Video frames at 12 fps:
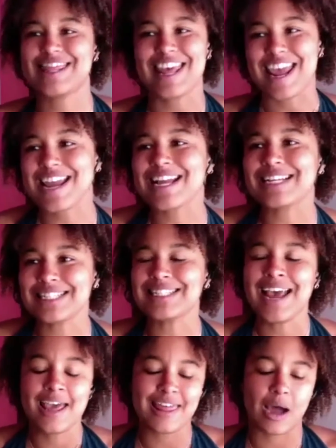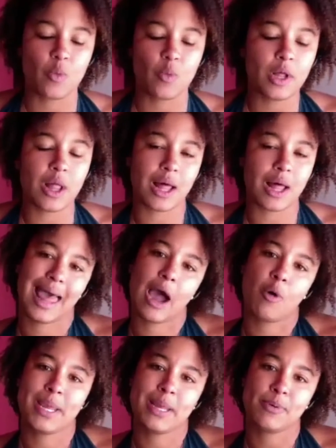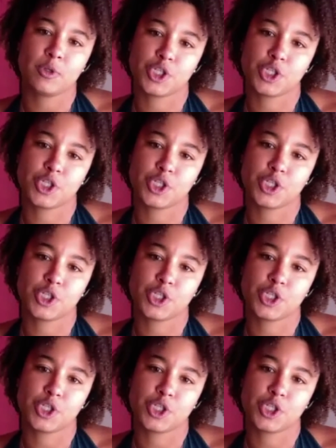things that will allow people